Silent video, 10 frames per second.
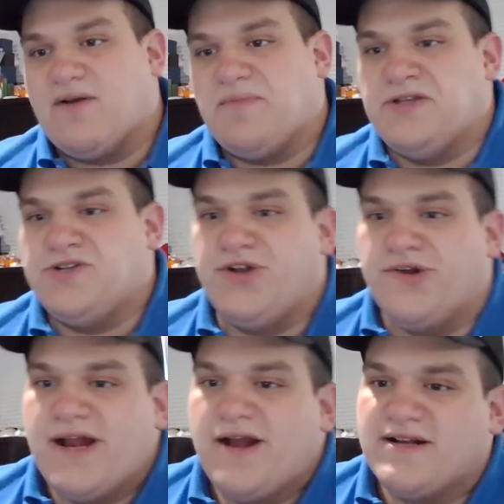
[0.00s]
Cal Ripken
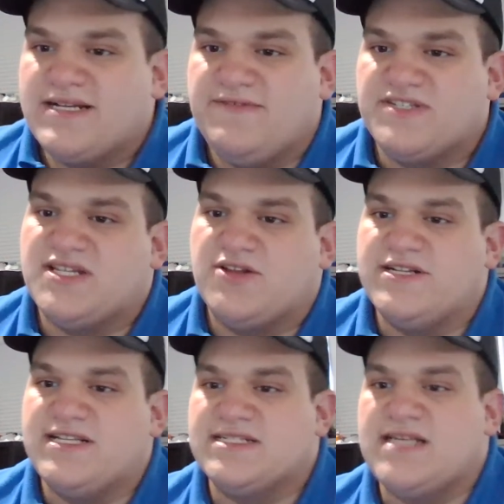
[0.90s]
Jr. and Eric Davis
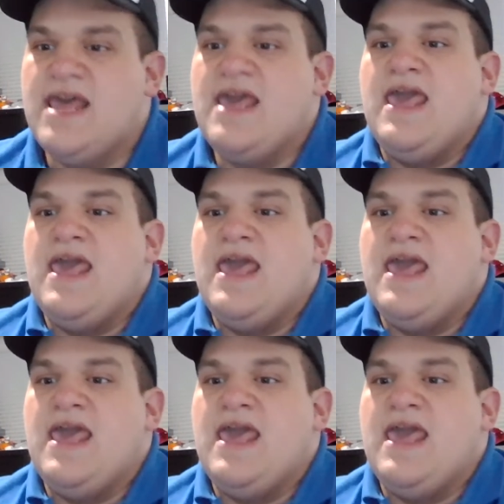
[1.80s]
36,